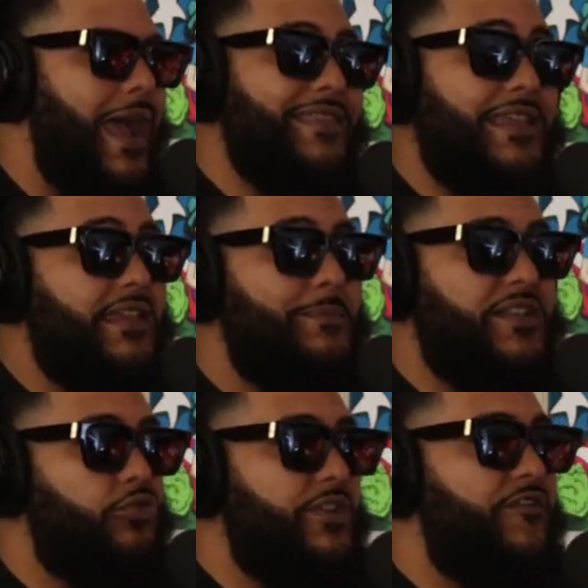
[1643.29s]
I think he'd
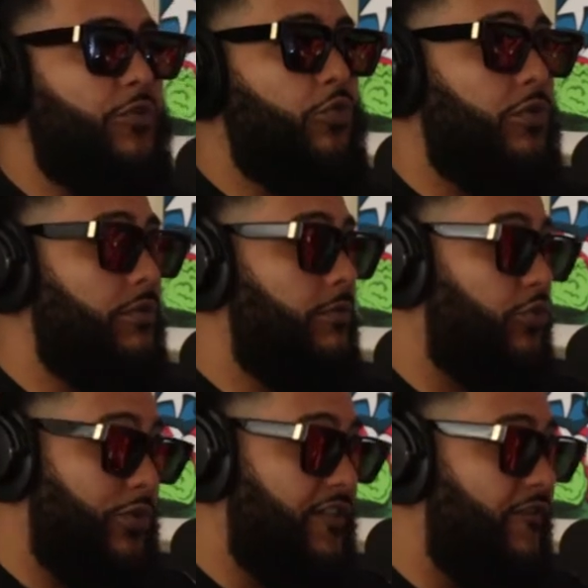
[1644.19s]
be three, four,
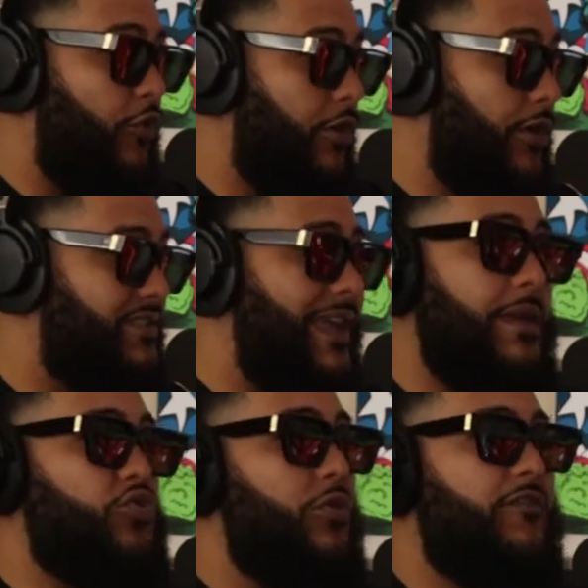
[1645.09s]
three or four
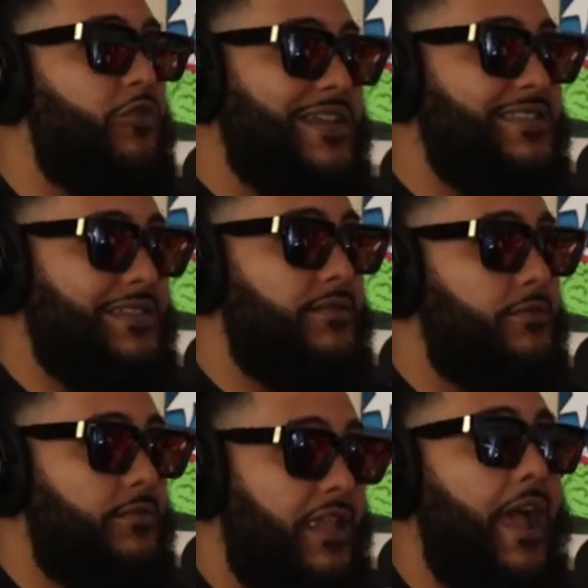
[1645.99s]
times worth what he's
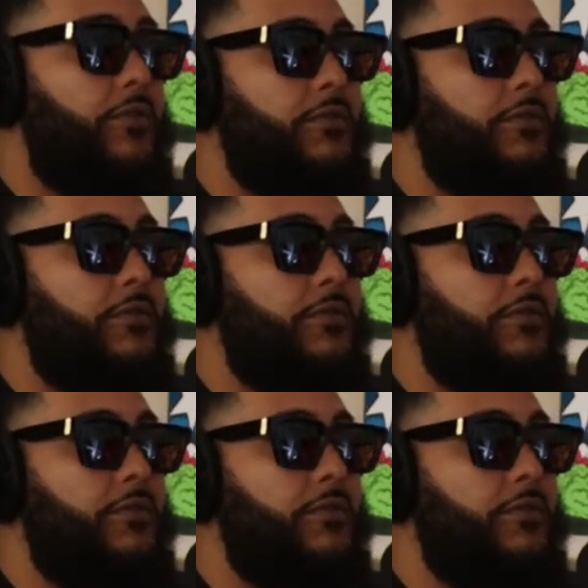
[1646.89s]
now.